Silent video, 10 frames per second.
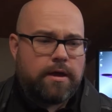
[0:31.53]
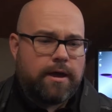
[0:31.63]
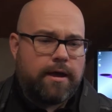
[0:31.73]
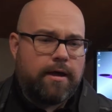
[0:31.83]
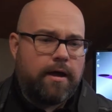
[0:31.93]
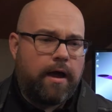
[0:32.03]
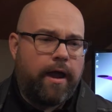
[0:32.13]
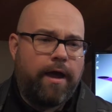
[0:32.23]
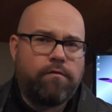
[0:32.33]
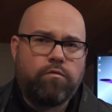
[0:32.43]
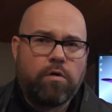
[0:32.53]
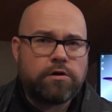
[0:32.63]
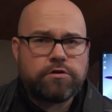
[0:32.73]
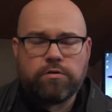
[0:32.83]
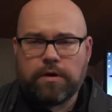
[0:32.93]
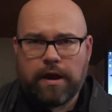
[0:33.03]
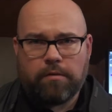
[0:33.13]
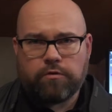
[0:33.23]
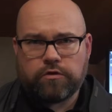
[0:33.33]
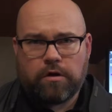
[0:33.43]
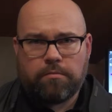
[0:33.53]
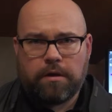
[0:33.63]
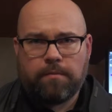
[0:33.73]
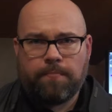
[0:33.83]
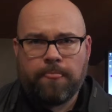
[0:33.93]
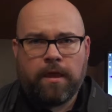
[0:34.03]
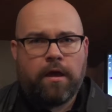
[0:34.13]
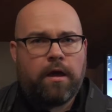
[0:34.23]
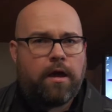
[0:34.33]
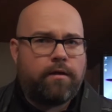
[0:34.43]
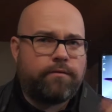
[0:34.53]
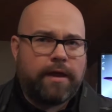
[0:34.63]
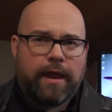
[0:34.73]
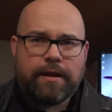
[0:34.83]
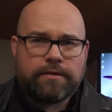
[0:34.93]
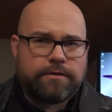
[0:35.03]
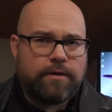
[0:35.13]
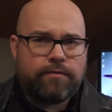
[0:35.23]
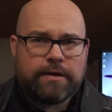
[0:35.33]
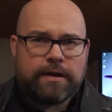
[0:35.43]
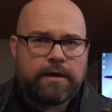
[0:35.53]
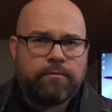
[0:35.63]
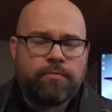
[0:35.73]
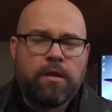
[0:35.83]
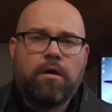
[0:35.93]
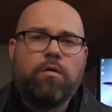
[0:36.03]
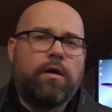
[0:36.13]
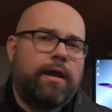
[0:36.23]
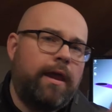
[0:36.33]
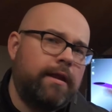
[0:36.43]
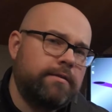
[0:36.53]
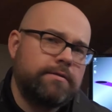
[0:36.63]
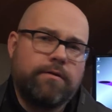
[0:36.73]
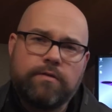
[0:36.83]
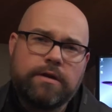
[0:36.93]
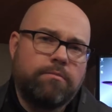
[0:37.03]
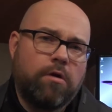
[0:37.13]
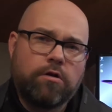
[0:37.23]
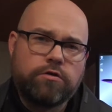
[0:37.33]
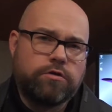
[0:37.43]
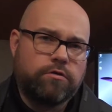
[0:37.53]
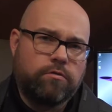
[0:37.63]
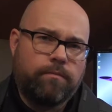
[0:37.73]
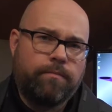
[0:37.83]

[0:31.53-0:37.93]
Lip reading: I have one or two cameras on me. I have a Canon 7D or a Canon 7D Mark II.